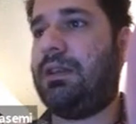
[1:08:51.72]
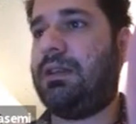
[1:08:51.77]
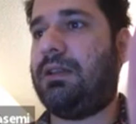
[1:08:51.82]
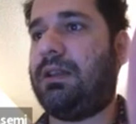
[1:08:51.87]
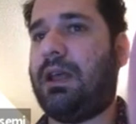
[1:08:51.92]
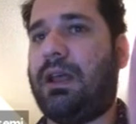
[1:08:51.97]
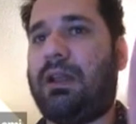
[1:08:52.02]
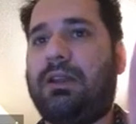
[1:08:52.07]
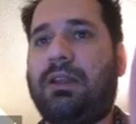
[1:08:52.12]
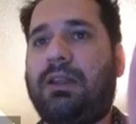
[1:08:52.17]

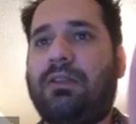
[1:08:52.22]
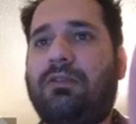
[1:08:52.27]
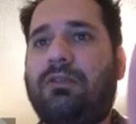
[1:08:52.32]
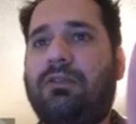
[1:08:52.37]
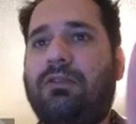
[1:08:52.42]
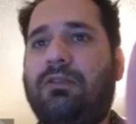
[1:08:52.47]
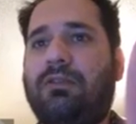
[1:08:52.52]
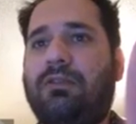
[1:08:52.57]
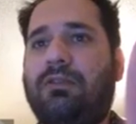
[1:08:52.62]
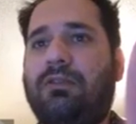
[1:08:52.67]
Now let's go
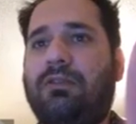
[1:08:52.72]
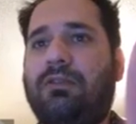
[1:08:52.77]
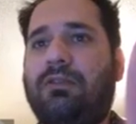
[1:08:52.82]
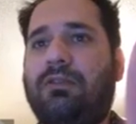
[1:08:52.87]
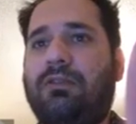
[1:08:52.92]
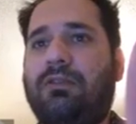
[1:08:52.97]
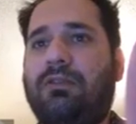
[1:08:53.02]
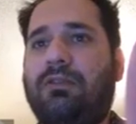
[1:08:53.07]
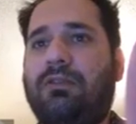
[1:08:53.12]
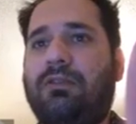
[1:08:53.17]

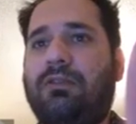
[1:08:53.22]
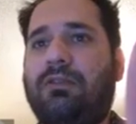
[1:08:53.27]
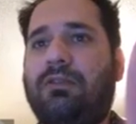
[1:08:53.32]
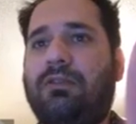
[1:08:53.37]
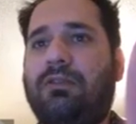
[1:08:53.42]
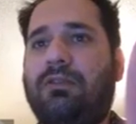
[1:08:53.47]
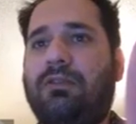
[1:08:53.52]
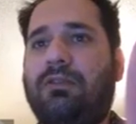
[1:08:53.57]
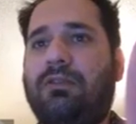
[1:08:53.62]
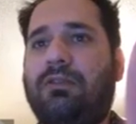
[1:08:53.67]
to point
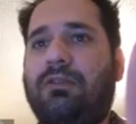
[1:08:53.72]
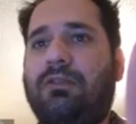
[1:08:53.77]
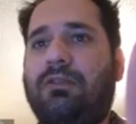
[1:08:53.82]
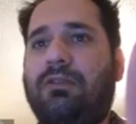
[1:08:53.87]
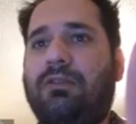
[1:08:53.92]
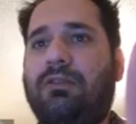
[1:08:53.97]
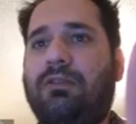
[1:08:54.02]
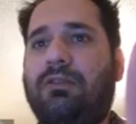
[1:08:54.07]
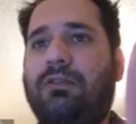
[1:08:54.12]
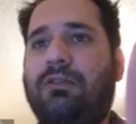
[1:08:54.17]
C.
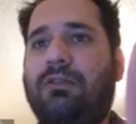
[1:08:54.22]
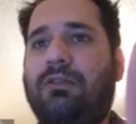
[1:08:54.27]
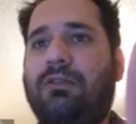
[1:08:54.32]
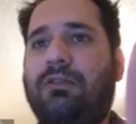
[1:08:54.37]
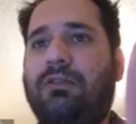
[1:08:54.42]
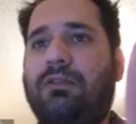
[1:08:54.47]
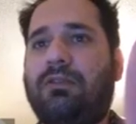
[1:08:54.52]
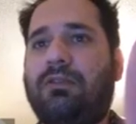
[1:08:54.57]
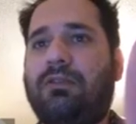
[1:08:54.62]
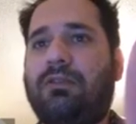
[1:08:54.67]

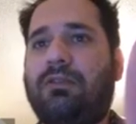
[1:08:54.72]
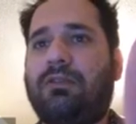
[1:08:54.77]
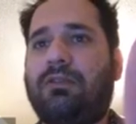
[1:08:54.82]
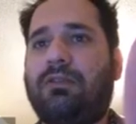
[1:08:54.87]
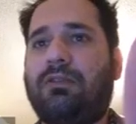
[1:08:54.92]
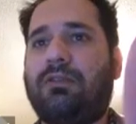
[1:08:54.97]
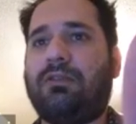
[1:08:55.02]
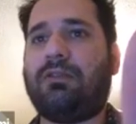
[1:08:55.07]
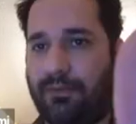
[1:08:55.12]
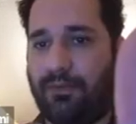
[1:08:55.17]

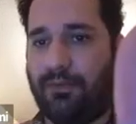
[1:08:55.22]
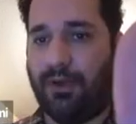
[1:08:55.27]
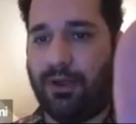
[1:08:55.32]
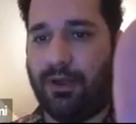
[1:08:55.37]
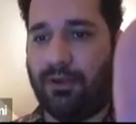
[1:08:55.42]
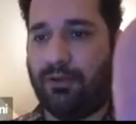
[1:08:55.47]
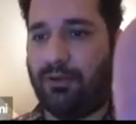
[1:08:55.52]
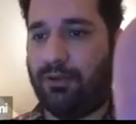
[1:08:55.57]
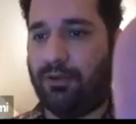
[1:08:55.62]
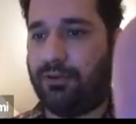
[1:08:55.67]
Again, if
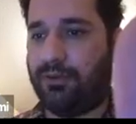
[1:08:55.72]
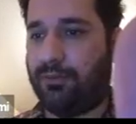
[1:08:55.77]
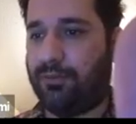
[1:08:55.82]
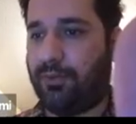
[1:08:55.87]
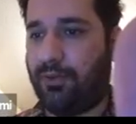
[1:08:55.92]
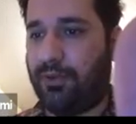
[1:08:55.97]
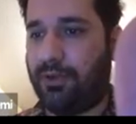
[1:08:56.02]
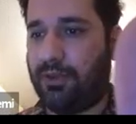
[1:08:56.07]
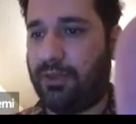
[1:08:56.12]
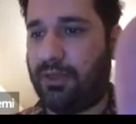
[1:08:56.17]
I go to
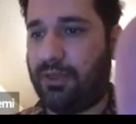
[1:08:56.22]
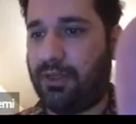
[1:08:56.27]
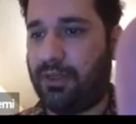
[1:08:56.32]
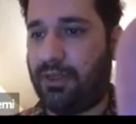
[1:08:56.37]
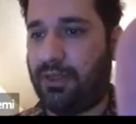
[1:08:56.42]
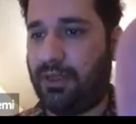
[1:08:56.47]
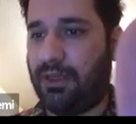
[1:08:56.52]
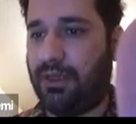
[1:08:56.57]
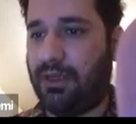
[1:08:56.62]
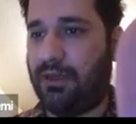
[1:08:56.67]
point
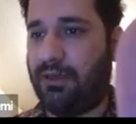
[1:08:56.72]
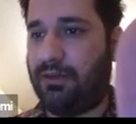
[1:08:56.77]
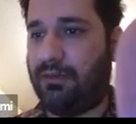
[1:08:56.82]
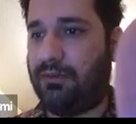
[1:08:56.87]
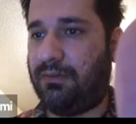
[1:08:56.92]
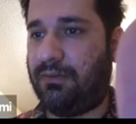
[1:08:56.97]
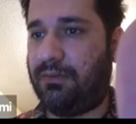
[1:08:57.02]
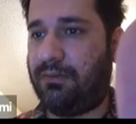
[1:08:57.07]
C,